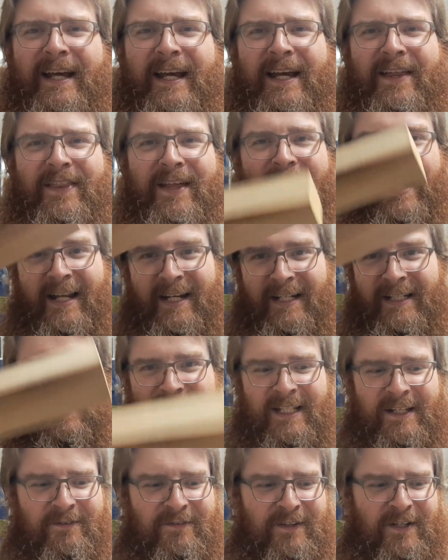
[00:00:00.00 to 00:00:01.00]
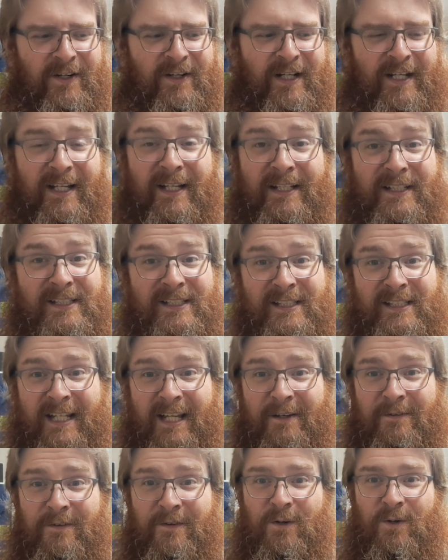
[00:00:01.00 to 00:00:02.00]
And that is a very
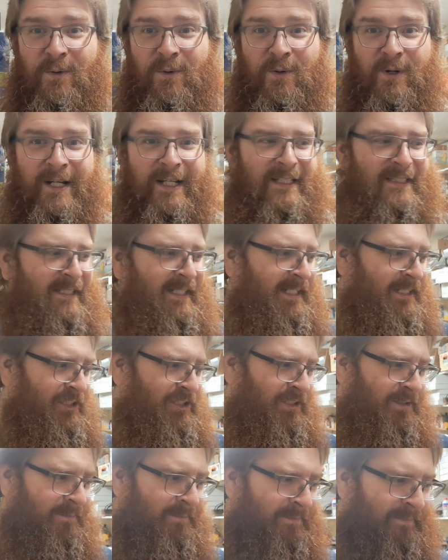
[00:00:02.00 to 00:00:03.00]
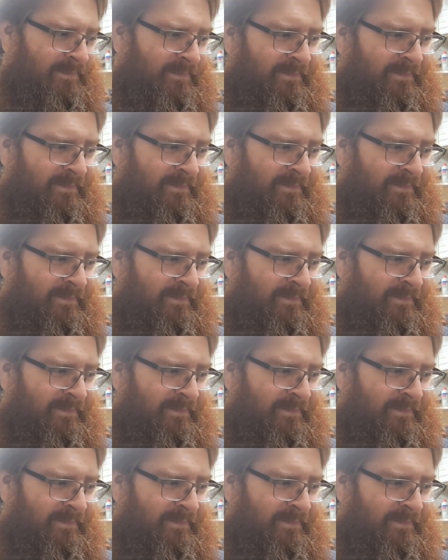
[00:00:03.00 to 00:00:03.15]
safe orientation.